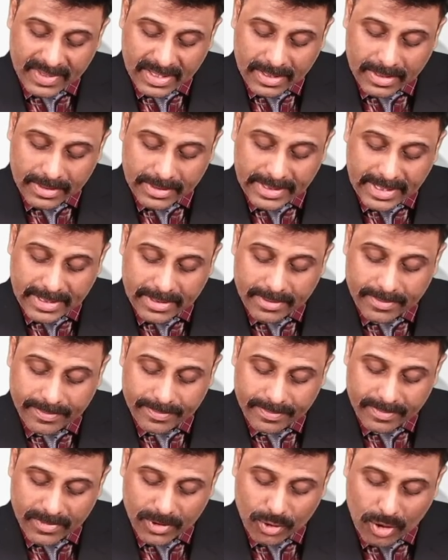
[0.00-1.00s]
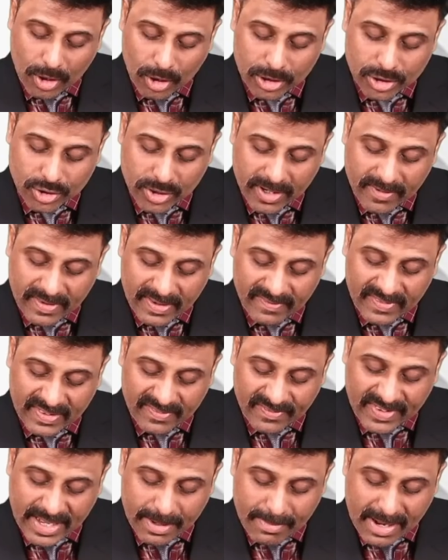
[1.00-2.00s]
Then you are also given with
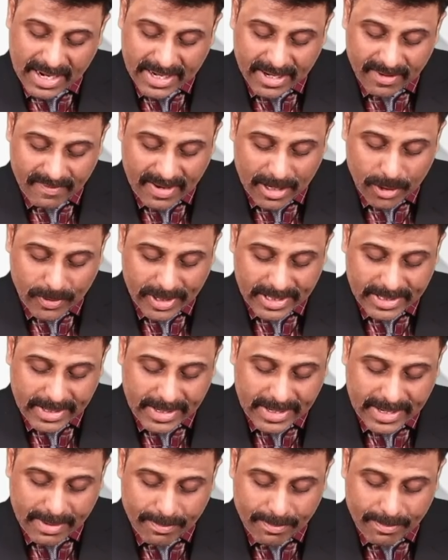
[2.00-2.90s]
fair market value at the end,